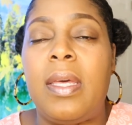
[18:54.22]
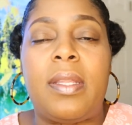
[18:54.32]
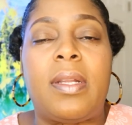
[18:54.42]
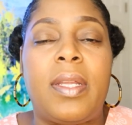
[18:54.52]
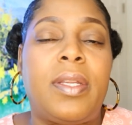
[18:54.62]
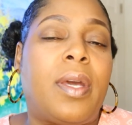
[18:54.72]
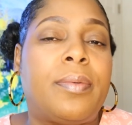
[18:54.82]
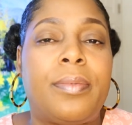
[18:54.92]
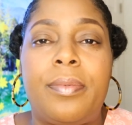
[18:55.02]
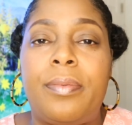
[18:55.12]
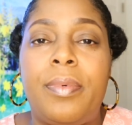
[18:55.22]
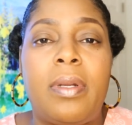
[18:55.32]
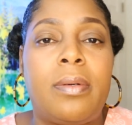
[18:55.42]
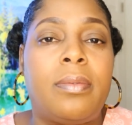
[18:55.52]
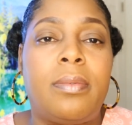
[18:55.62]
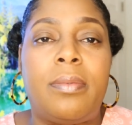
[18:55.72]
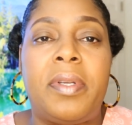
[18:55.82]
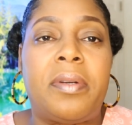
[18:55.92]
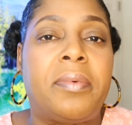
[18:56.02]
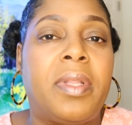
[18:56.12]
they're like no we don't
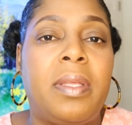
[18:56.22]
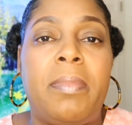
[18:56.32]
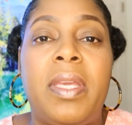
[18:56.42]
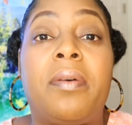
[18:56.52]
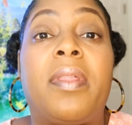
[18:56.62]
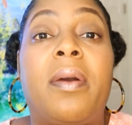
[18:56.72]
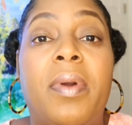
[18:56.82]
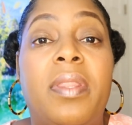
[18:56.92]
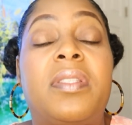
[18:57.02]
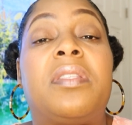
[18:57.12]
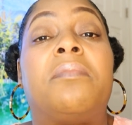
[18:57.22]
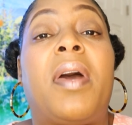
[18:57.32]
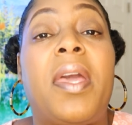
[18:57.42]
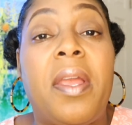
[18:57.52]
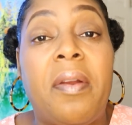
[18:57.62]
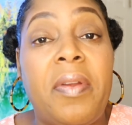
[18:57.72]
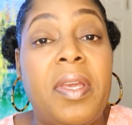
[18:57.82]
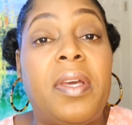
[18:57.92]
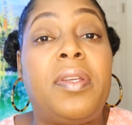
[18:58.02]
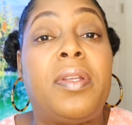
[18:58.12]
we don't really mingle that way this is my
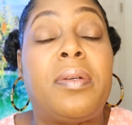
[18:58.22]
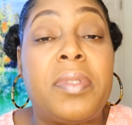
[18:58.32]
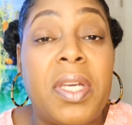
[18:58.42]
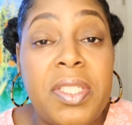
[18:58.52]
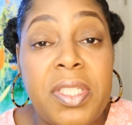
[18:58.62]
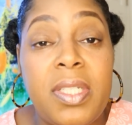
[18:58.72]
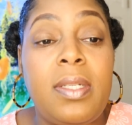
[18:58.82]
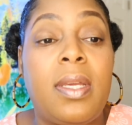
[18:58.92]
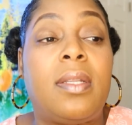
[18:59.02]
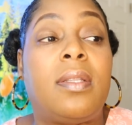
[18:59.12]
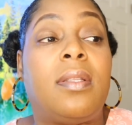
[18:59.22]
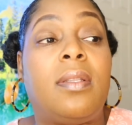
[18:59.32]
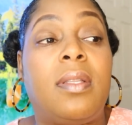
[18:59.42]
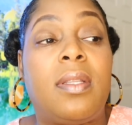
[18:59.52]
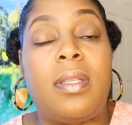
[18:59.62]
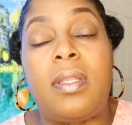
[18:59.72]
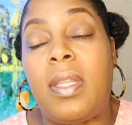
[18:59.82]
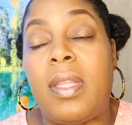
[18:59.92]
area you don't touch it and